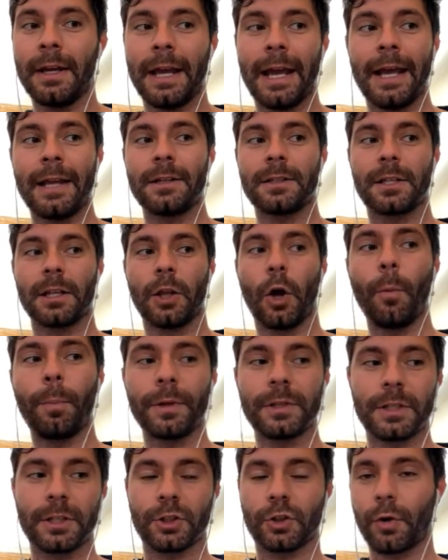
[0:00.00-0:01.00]
And to
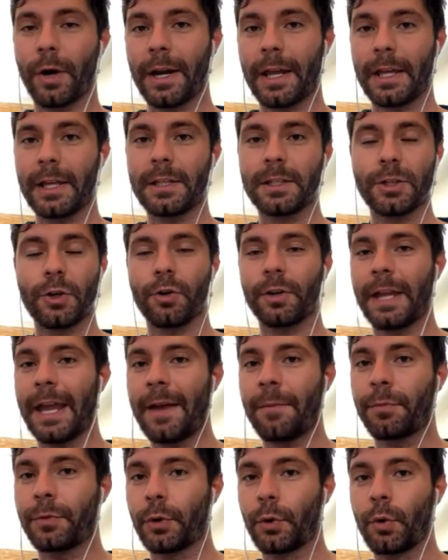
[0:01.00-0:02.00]
Lopez's credit, he still
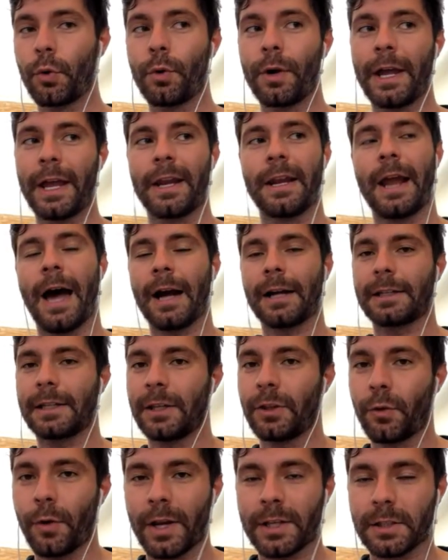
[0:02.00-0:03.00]
came through and knocked
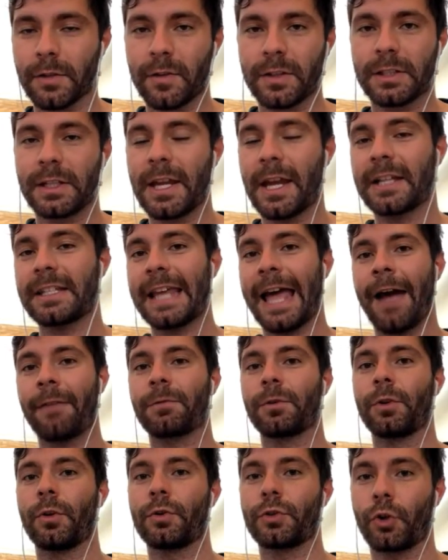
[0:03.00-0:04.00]
in the rest of his kicks
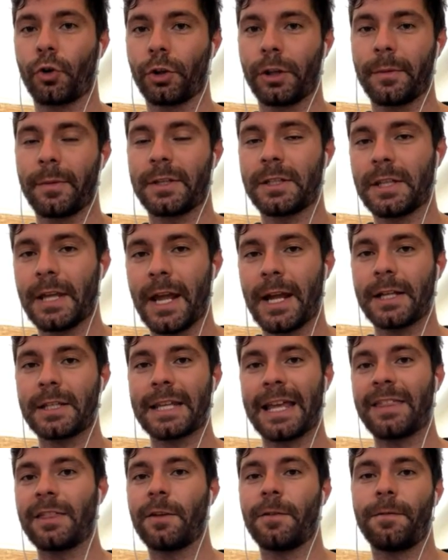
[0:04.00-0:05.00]
after those early mistakes
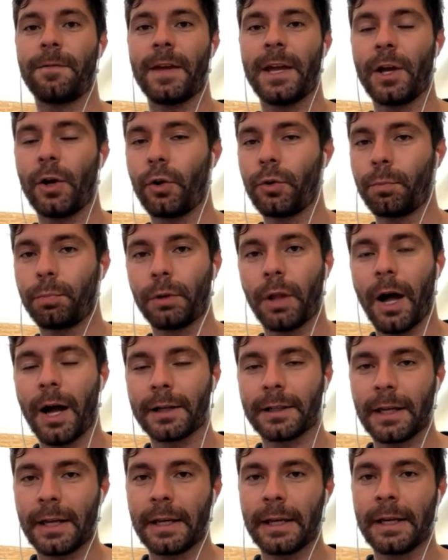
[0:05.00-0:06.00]
and the failed
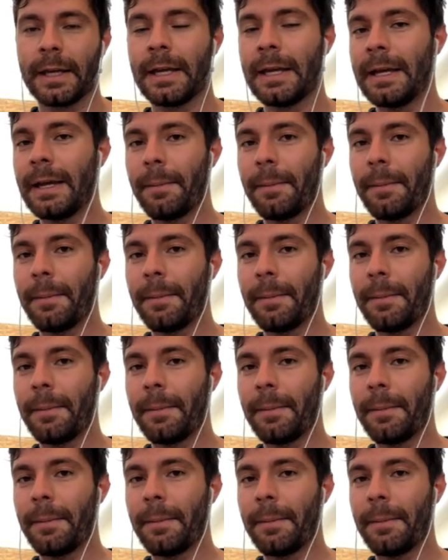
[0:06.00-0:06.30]
blocking